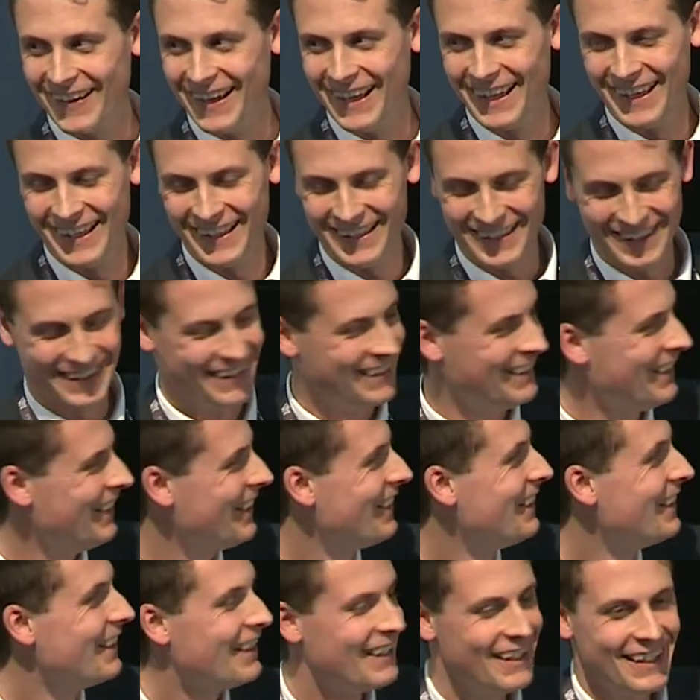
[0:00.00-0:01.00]

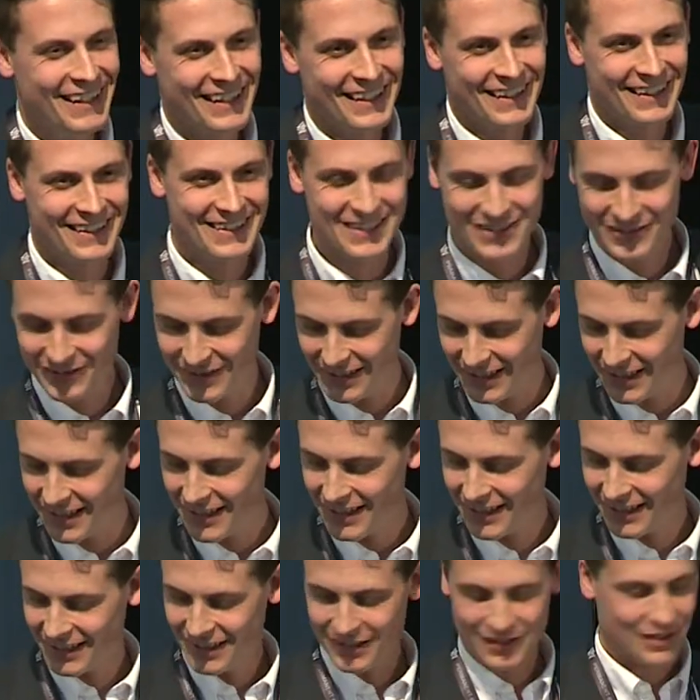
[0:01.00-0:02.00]
that's okay.
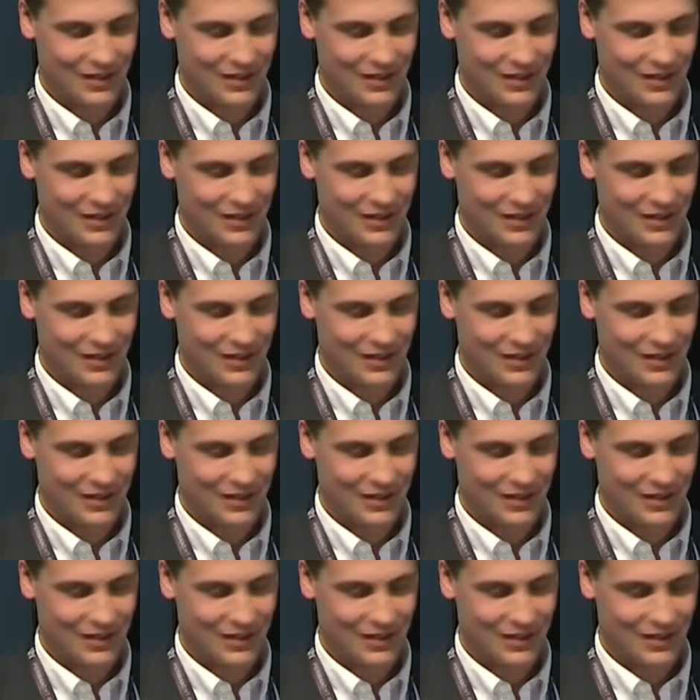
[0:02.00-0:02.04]
I can